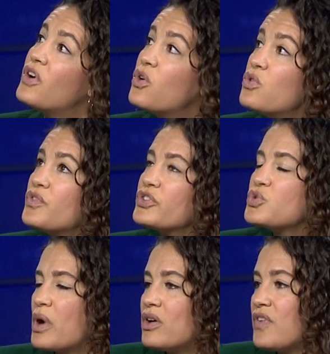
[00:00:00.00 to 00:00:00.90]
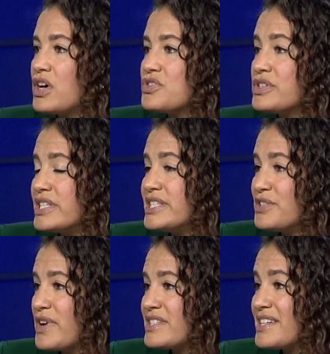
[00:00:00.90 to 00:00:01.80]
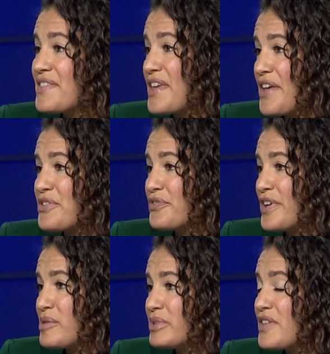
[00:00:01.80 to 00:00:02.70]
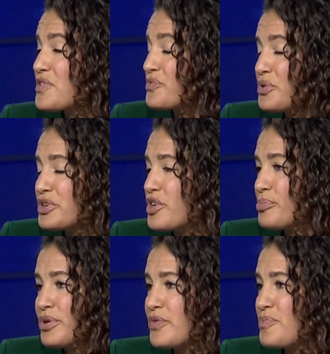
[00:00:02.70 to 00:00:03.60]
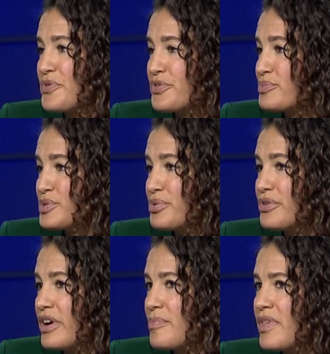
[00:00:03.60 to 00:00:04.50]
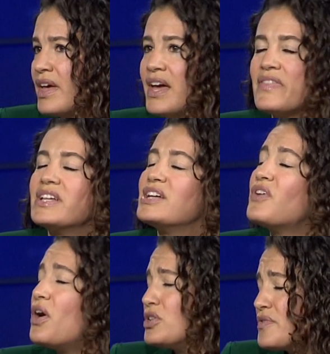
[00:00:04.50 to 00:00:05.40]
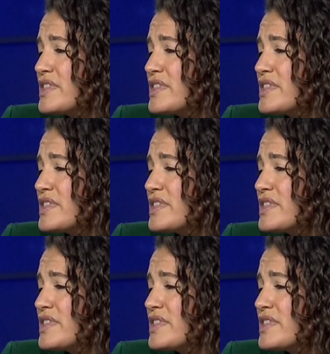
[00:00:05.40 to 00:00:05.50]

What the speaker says: over 1,200 DC residents and their families enrolled in our produce prescription programs. They live all over